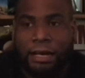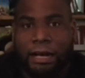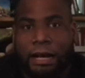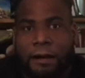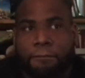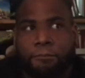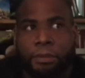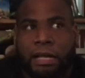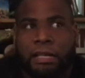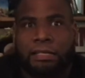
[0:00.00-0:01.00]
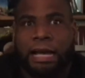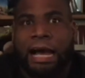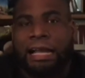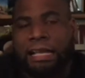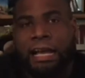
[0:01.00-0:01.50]
But
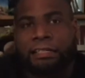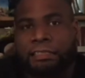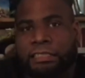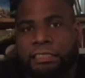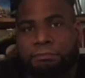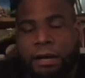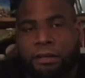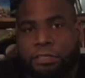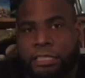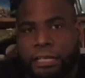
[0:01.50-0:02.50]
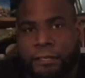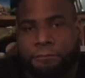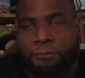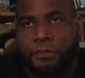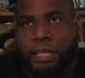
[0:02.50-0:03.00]
I got this model kit
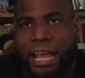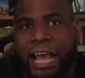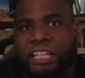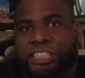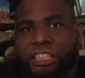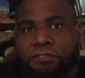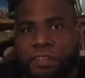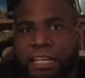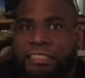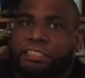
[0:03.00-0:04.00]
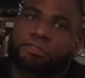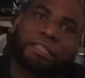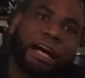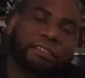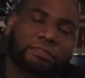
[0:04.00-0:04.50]
at G-Fest in
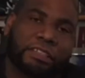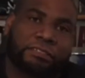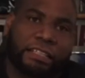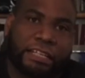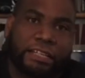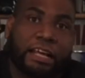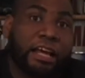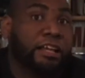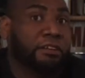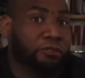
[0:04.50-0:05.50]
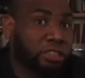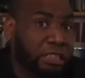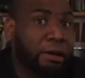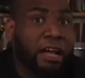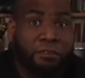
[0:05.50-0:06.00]
2015. The first
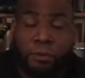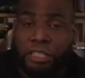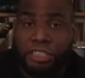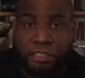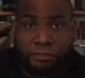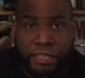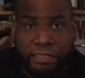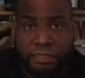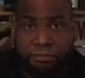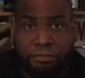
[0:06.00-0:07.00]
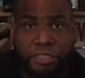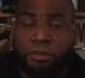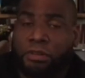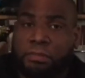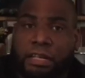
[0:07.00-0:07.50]
time I ever went to G-Fest, you
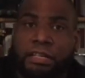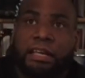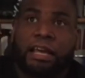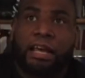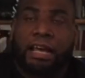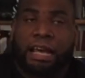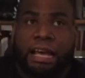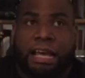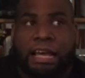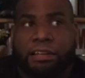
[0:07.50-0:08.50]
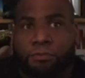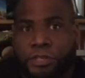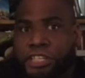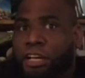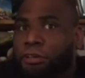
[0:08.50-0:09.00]
know what I mean? And
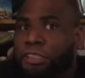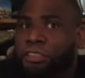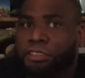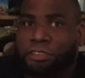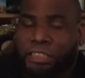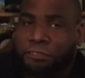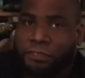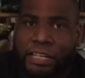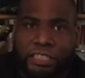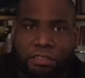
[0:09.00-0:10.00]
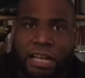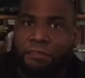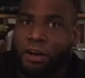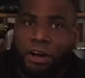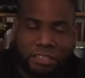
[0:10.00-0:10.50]
when you go to G-Fest, you know, they
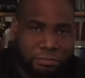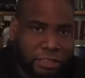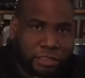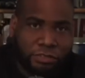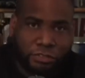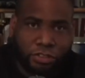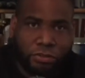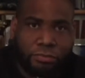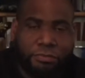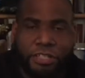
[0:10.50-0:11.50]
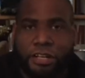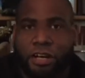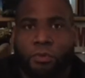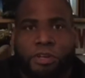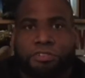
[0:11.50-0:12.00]
have an awesome dealer's room, you
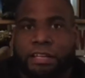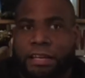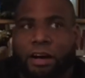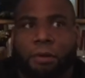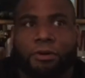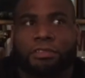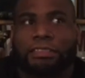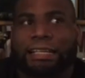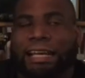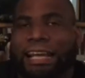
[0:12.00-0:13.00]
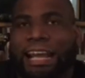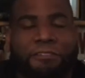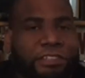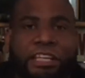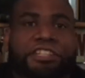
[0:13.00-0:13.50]
know, where you get almost
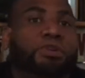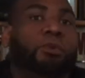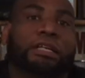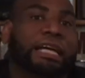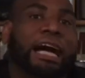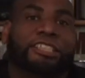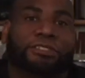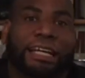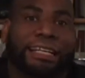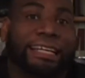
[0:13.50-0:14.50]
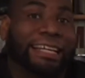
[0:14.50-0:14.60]
everything you want kaiju related